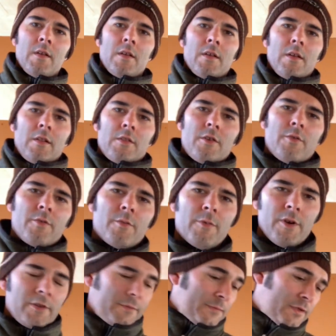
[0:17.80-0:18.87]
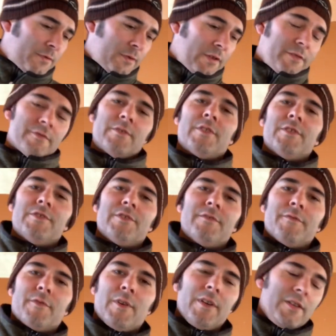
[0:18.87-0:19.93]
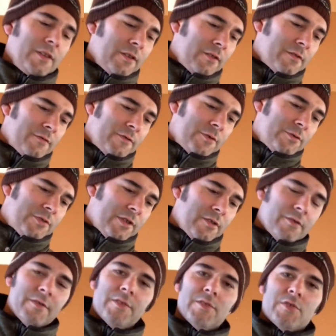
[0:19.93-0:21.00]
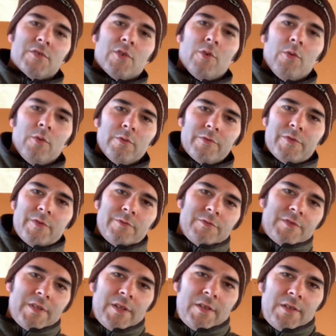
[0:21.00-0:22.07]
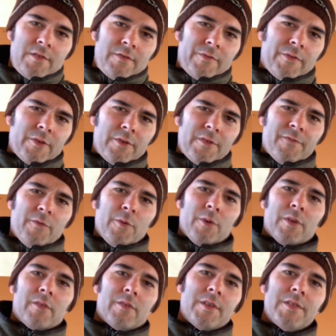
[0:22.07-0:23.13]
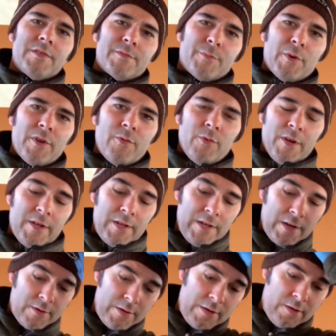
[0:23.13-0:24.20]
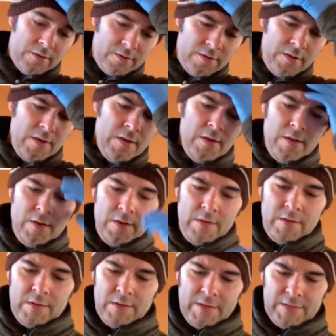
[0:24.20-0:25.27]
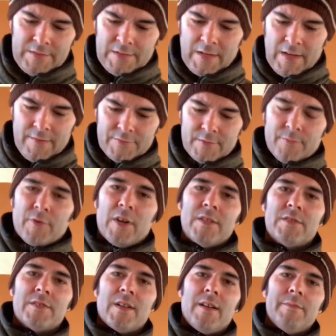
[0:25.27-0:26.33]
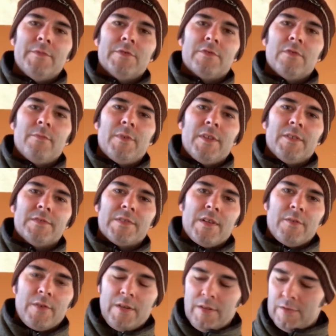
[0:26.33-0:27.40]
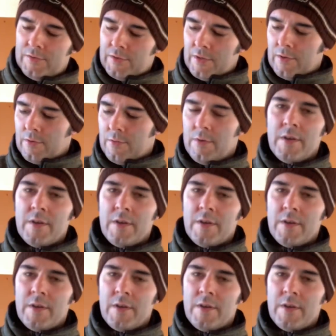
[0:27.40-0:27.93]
Hello and welcome to another edition of Cranky Gun Reviews here on this cold Tuesday. 34 degrees, pretty windy out here. Nice, I have some range time, there's nobody else out here, so